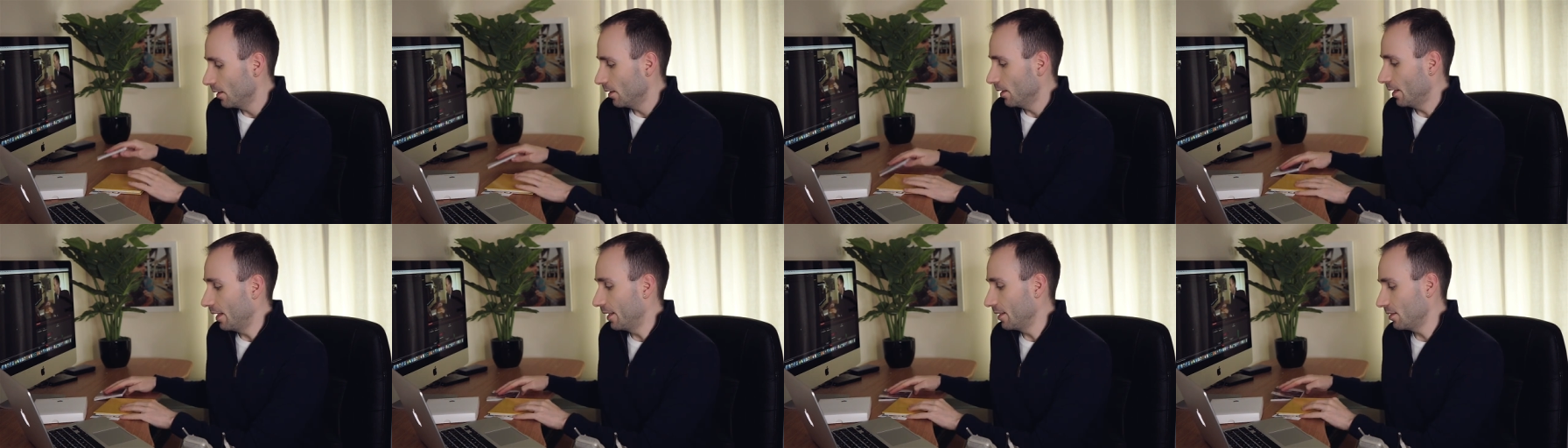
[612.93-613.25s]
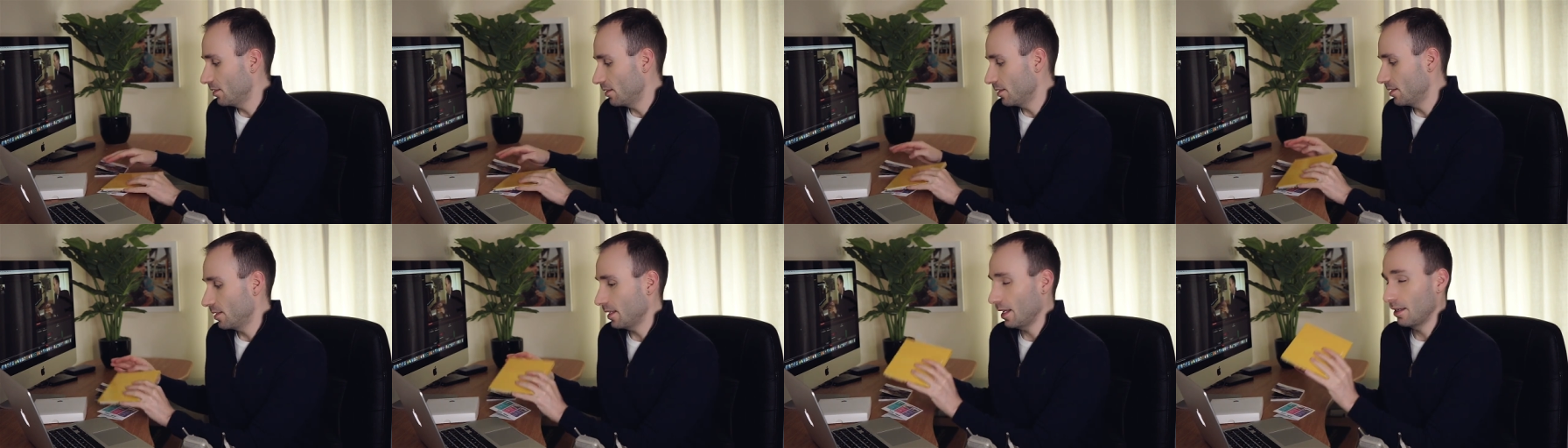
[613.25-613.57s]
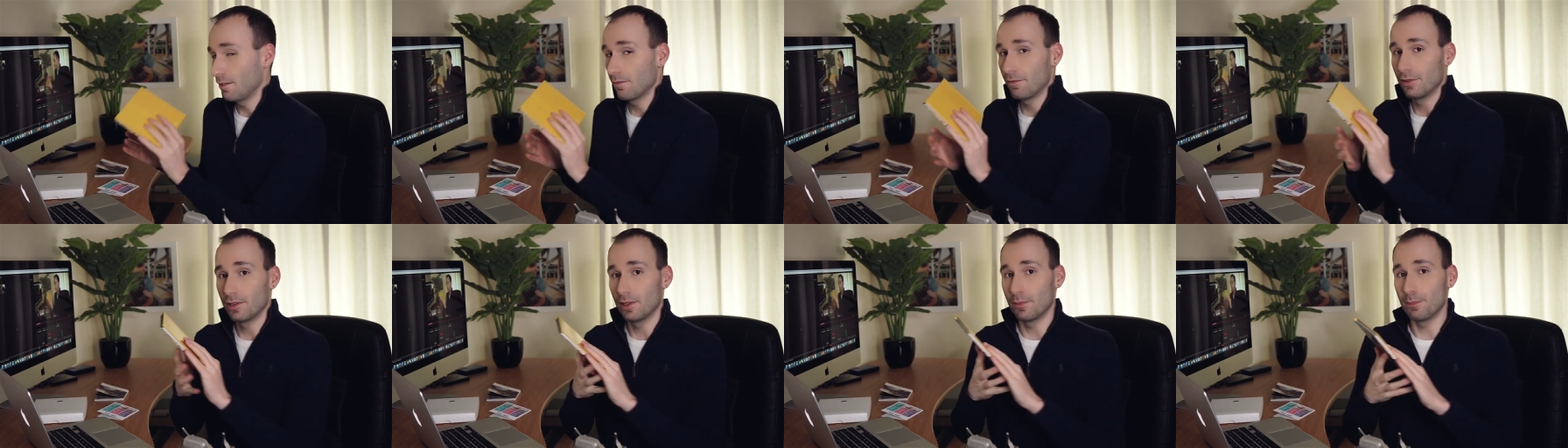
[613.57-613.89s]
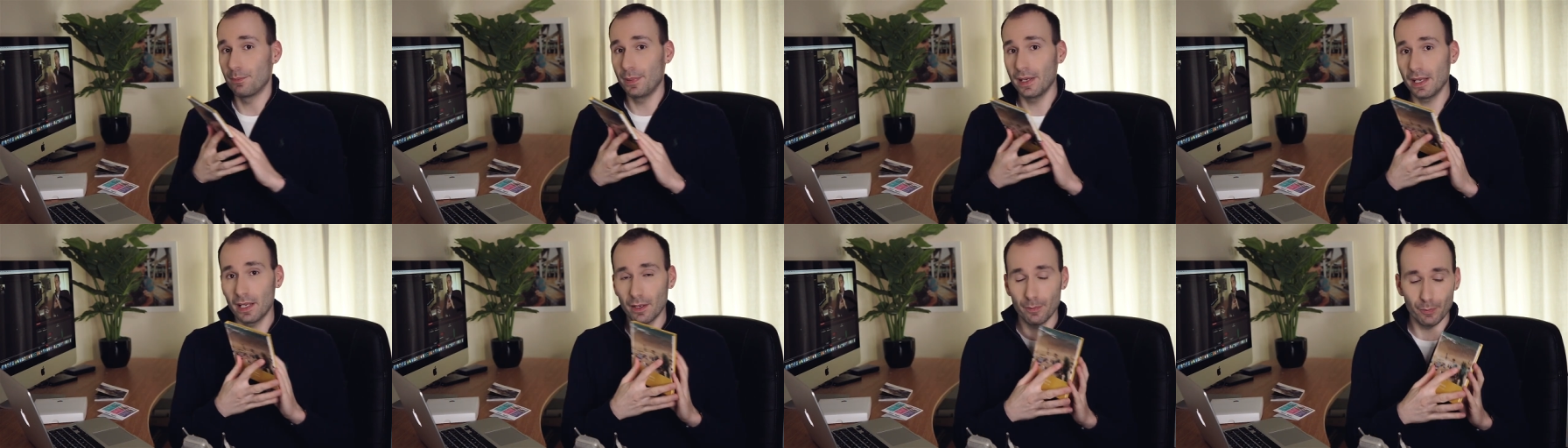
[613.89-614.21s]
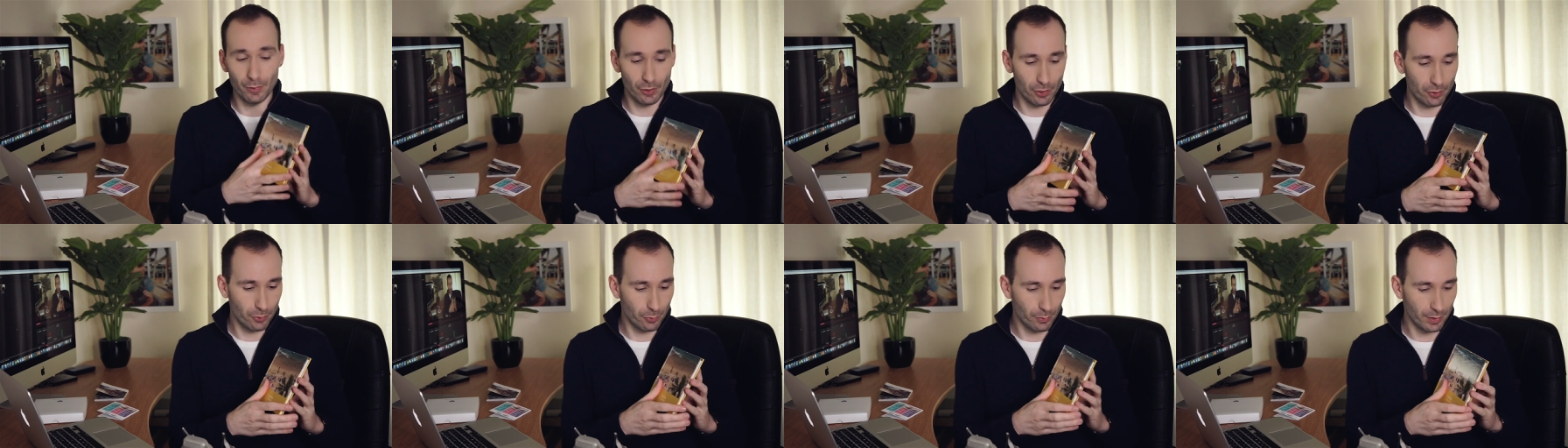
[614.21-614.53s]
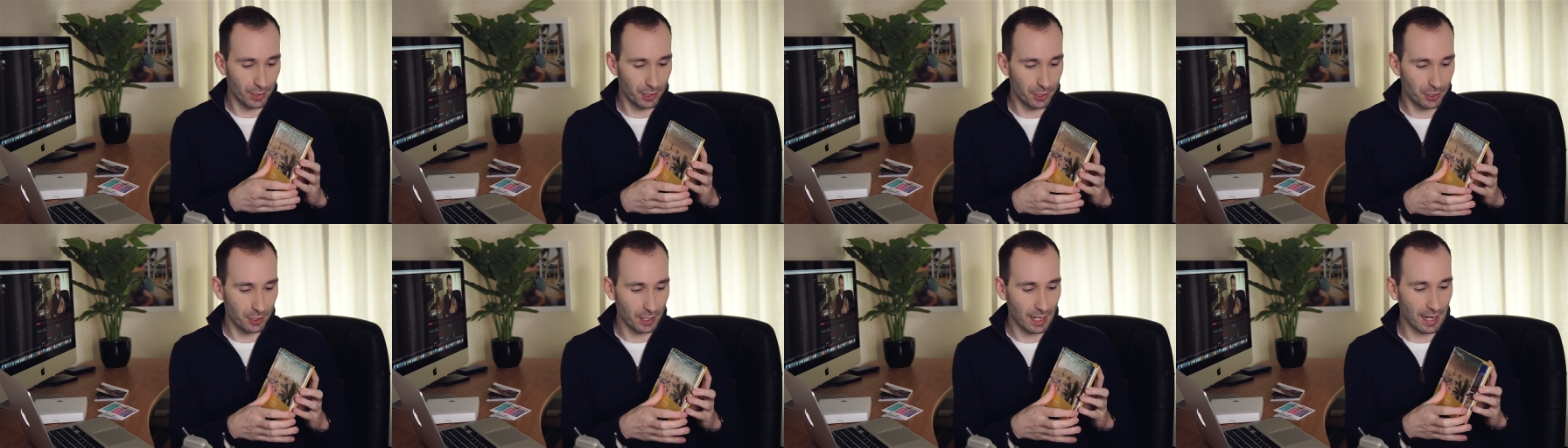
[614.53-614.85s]
It's the same for the bigger book,
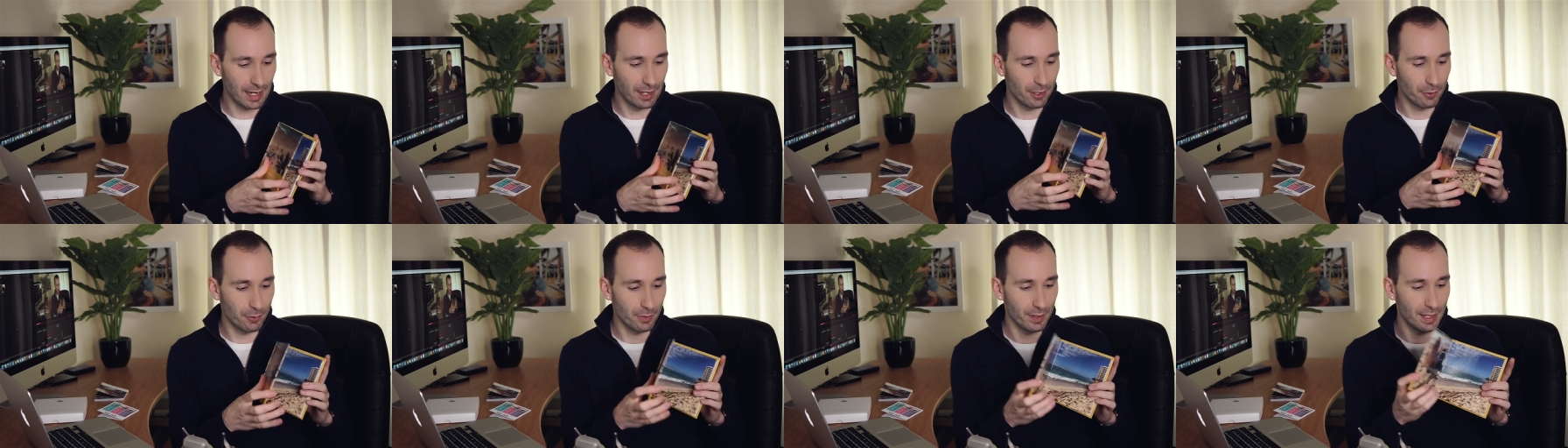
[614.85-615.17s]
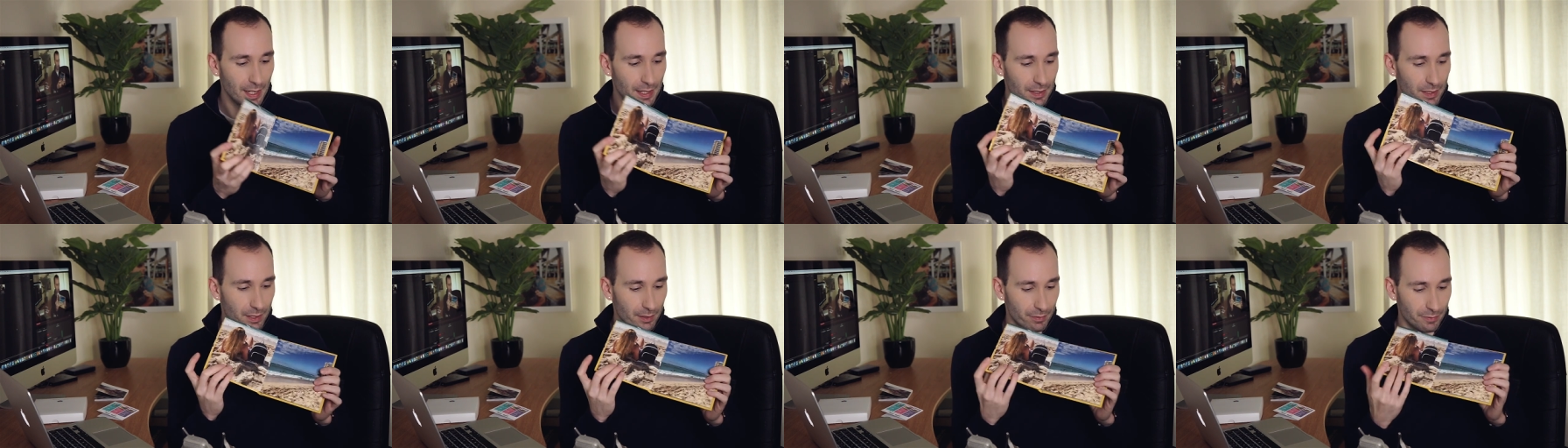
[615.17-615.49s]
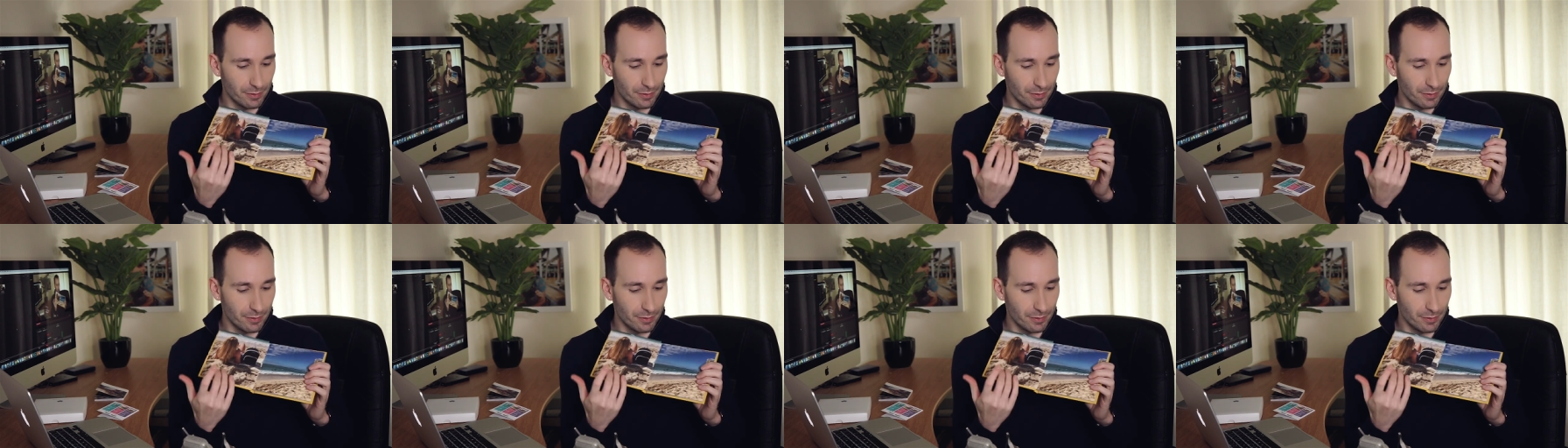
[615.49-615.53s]
which I created